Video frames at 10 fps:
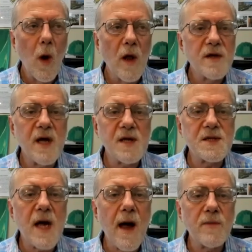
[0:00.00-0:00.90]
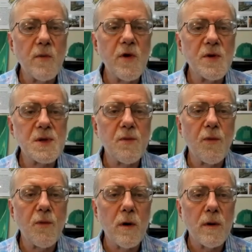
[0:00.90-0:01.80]
it takes time to build
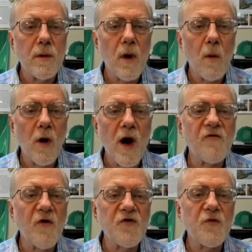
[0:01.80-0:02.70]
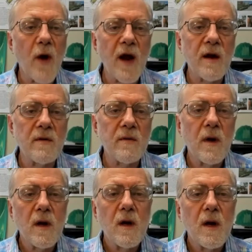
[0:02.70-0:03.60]
support. When I first ran
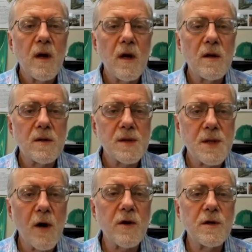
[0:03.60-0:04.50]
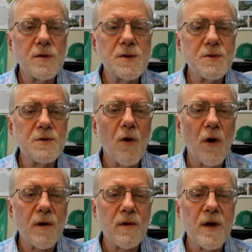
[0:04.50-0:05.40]
in Syracuse, New
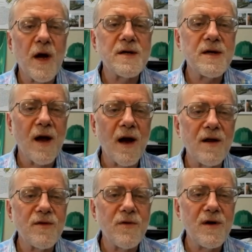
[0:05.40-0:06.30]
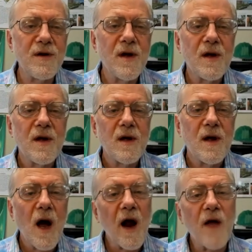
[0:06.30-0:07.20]
York, 1993,
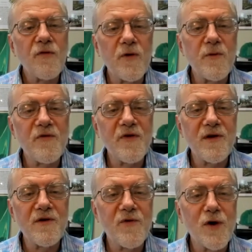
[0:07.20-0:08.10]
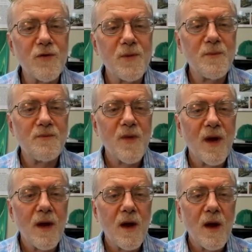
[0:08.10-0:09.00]
I got 3% of the vote.
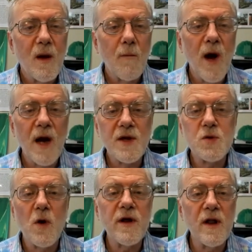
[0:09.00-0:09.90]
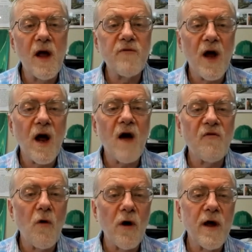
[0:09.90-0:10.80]
By 2011, I got
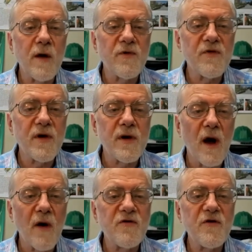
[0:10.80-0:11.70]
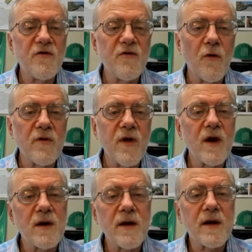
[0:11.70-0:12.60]
48%. I was just short of
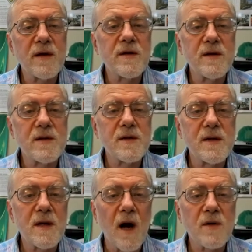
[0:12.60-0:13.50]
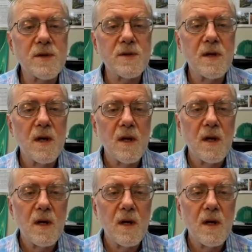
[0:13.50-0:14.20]
getting elected to the city council. Mm-hmm.